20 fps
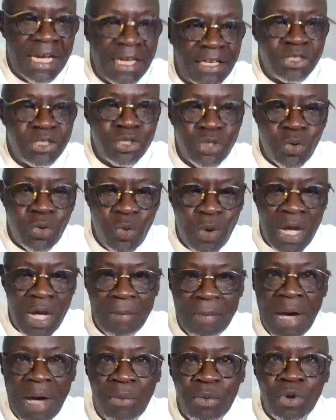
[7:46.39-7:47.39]
So
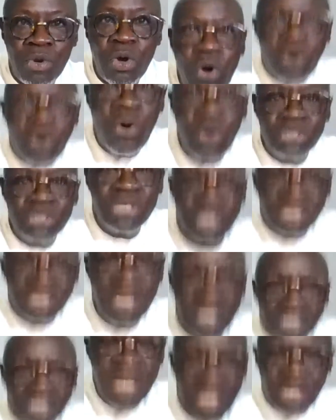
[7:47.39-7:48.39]
I will urge
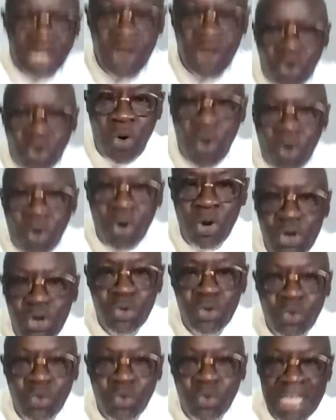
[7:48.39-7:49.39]
all
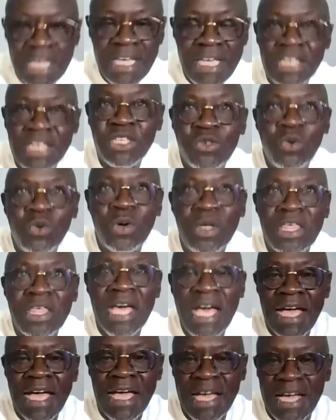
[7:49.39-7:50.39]
you leaders who are
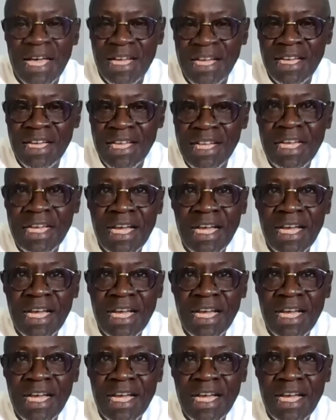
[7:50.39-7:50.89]
there,